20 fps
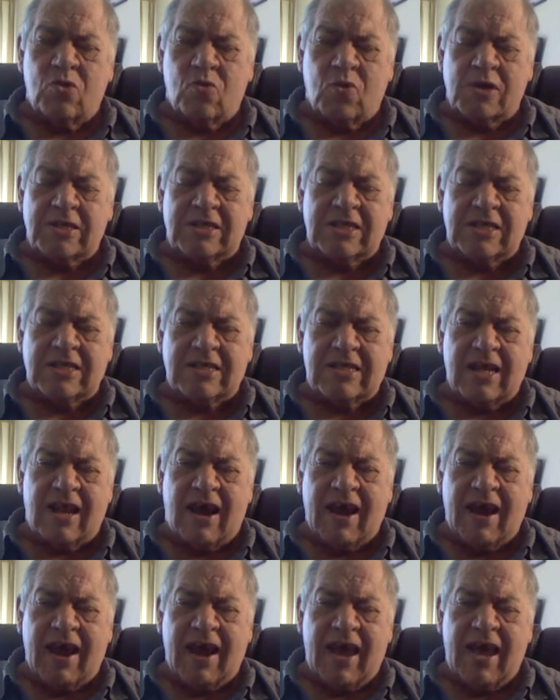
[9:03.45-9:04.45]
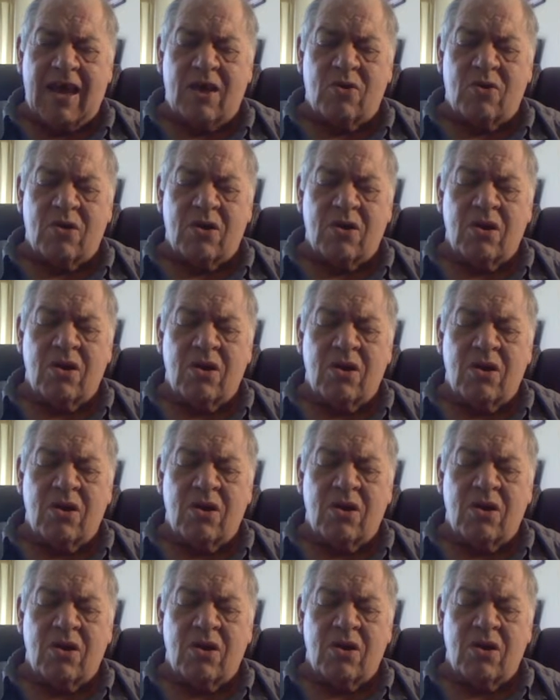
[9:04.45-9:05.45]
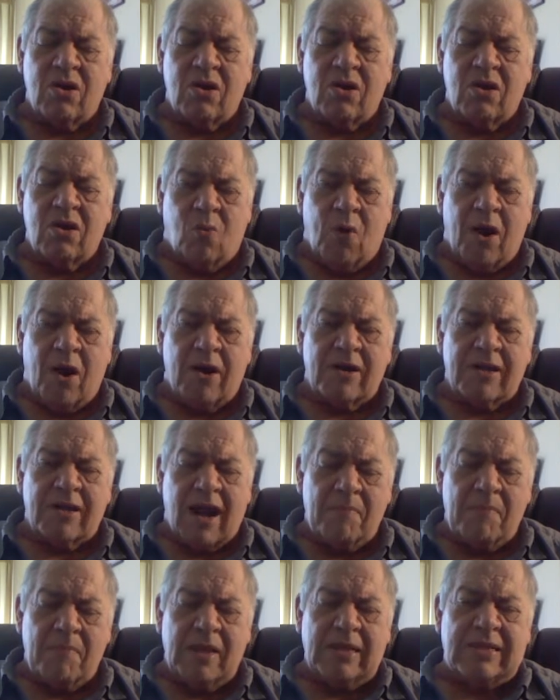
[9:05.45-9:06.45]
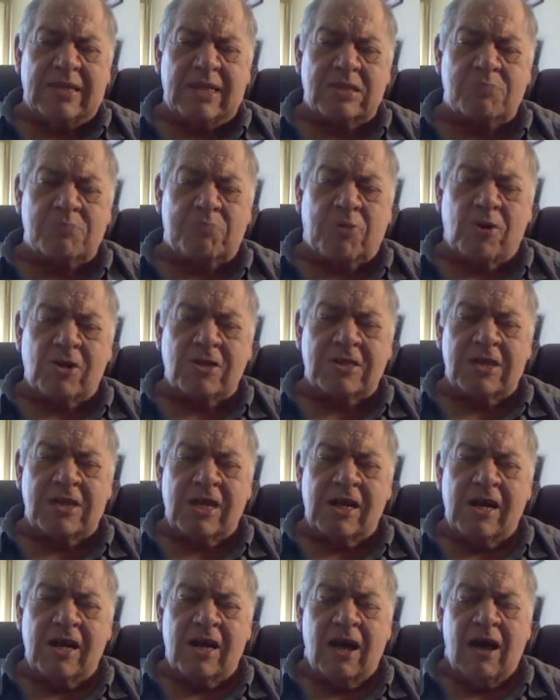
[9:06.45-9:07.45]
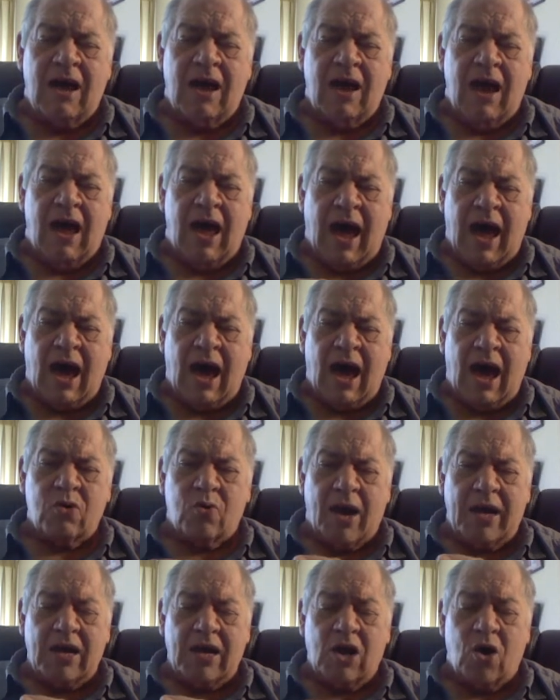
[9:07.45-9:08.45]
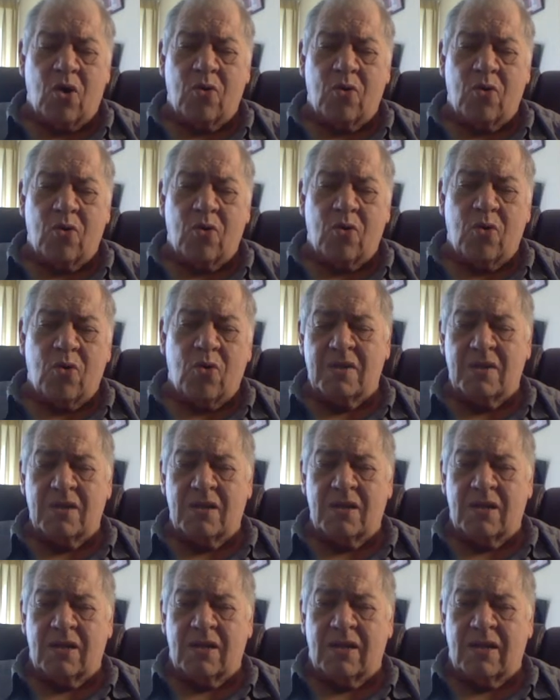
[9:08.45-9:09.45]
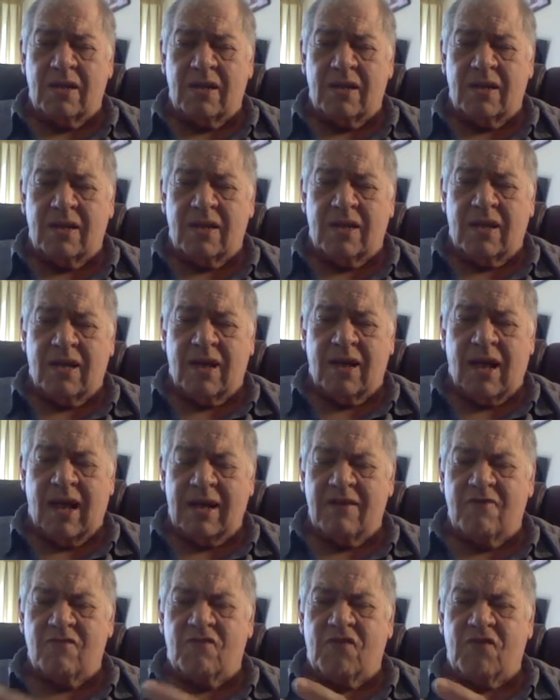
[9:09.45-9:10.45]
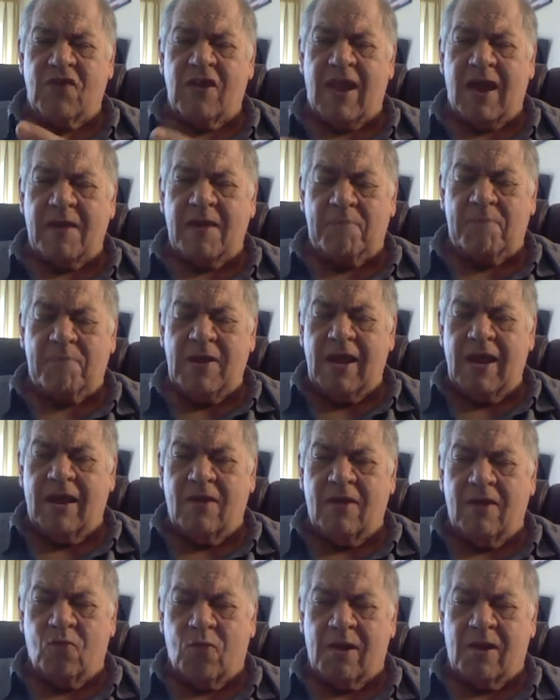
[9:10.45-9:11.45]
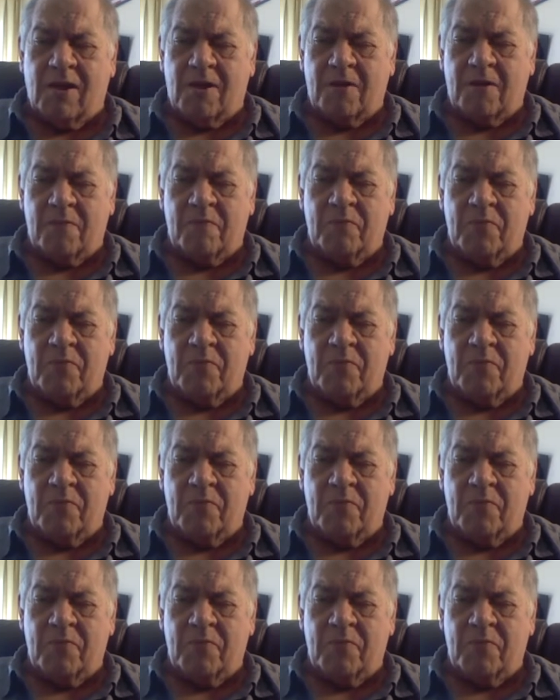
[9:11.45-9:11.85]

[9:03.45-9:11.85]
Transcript: was this that I had, or where did I meet this person, and how do I know them. I didn't feel like being real